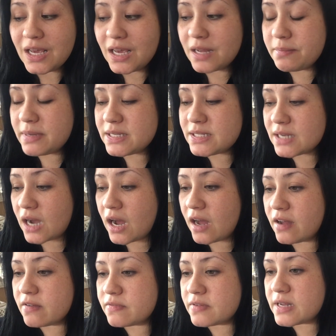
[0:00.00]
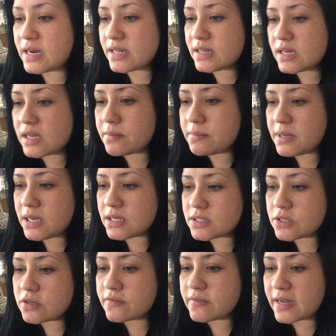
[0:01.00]
it'd be tough and i think it'd be
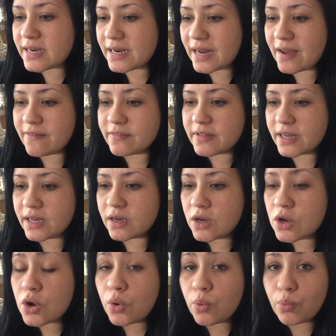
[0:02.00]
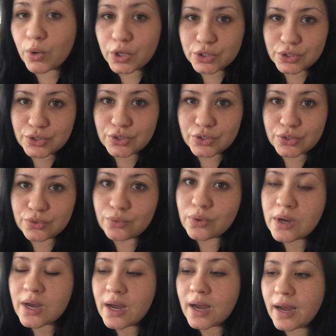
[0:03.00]
easier if i didn't have like work to do
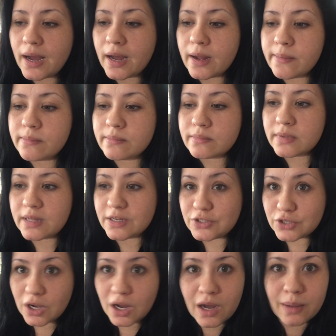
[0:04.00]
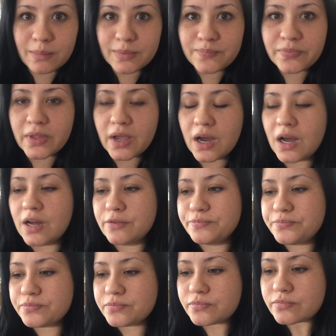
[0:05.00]
um, a job
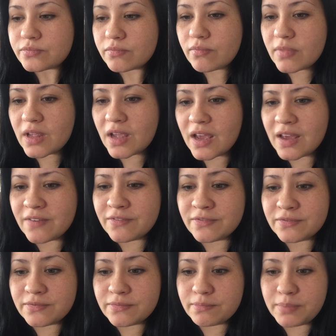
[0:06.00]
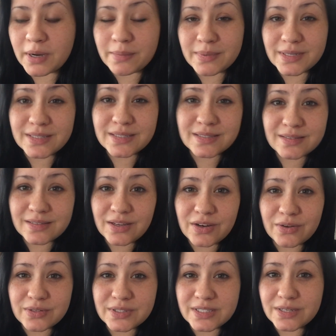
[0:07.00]
um, if Bubba's, you
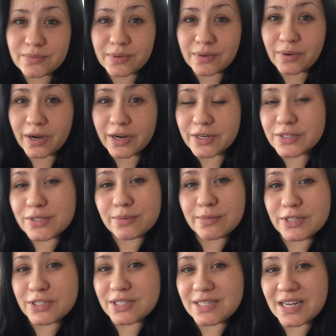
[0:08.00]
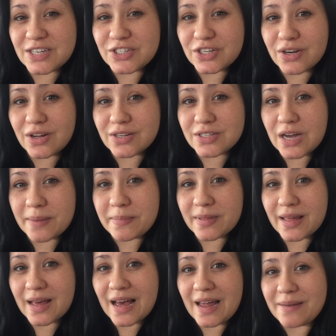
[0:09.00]
know, didn't require so much attention on top
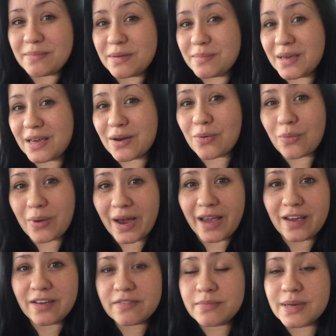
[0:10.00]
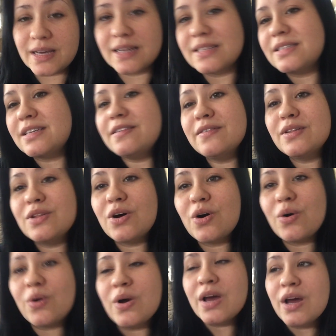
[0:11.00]
of that, me being a wife, because even
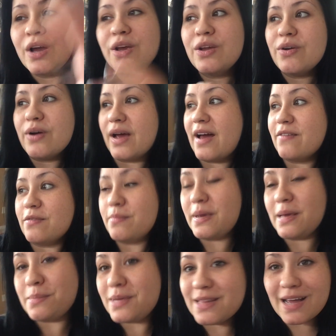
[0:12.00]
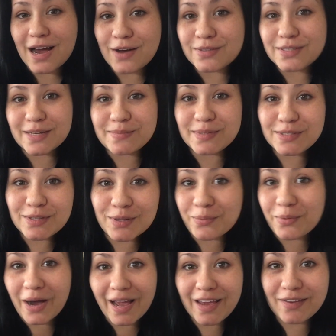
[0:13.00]
though, you know, I have a baby in the house, I'm still a
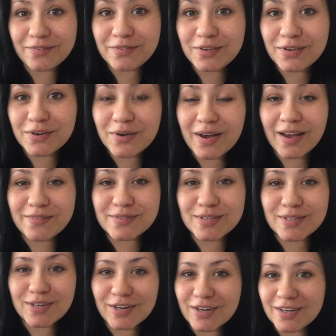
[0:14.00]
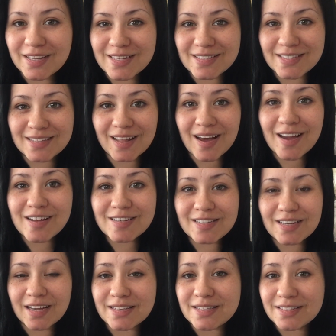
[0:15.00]
wife, you know, I have to cook his
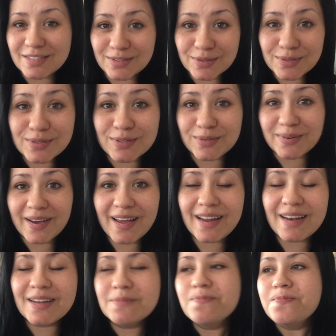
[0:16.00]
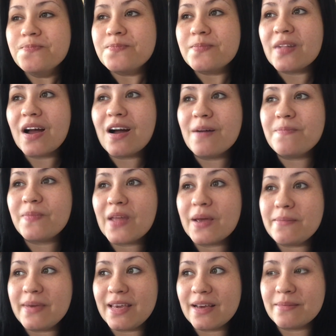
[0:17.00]
lunch, I still do it. Um,
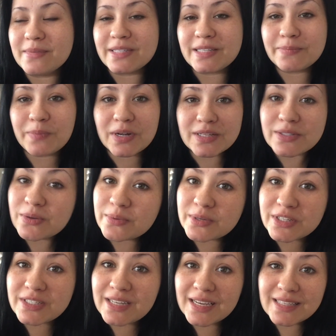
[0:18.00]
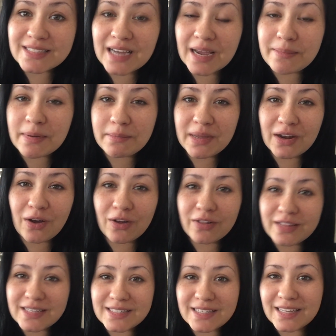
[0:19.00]
I make him espresso, which takes time. I mean, all
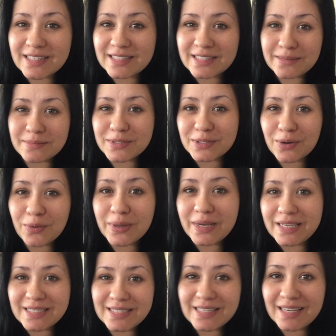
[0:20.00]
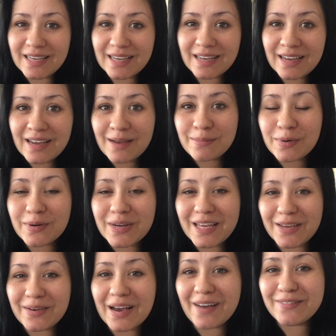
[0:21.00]
these things seem so easy, but
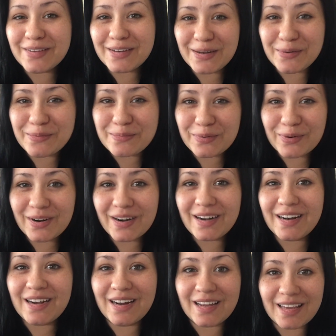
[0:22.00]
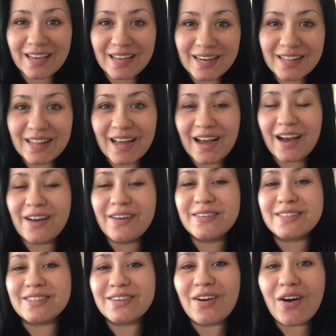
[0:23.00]
when you have a newborn and a kid in the
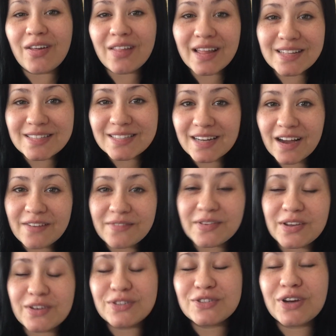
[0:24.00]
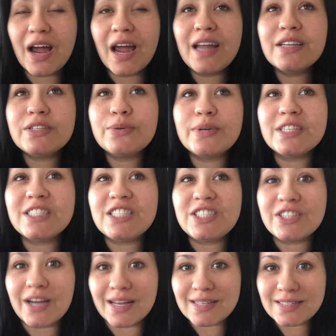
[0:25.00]
house and all that stuff, and you're trying to
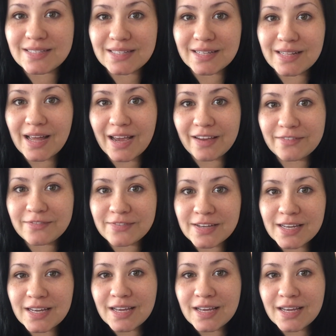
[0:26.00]
adjust to life,